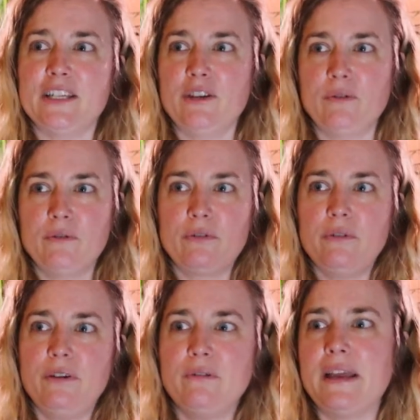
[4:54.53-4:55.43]
you
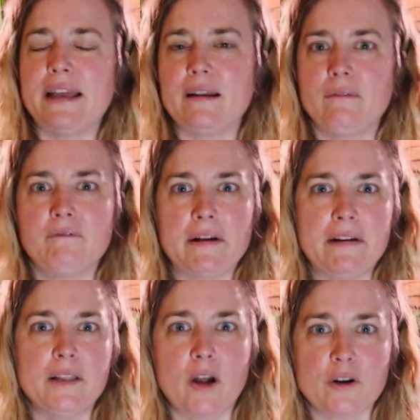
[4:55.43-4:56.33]
get
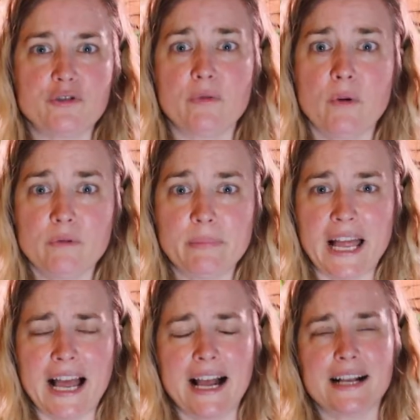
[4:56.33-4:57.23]
very large
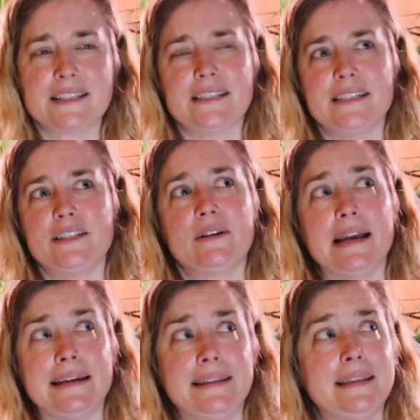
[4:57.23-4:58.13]
roadblocks and you
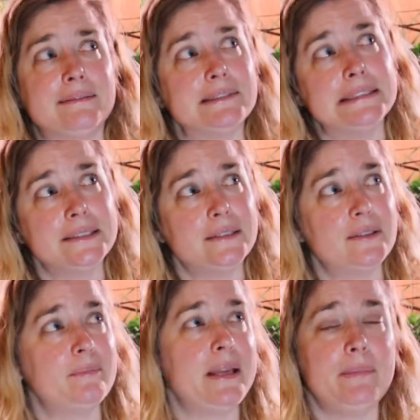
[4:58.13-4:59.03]
kind of think,
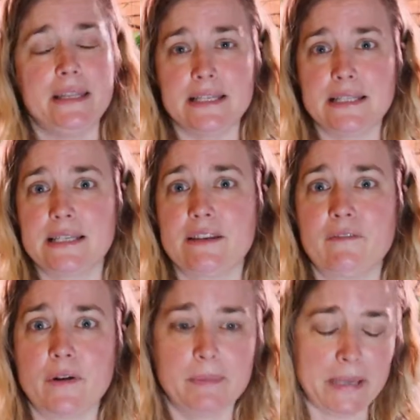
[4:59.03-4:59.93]
oh, maybe this isn't
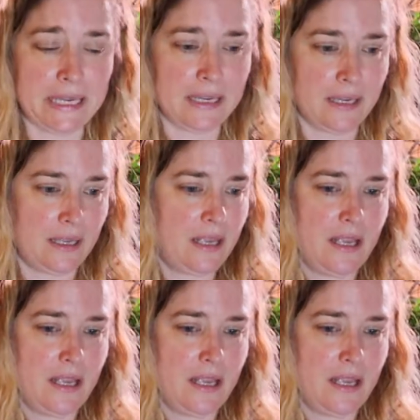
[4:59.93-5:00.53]
for me.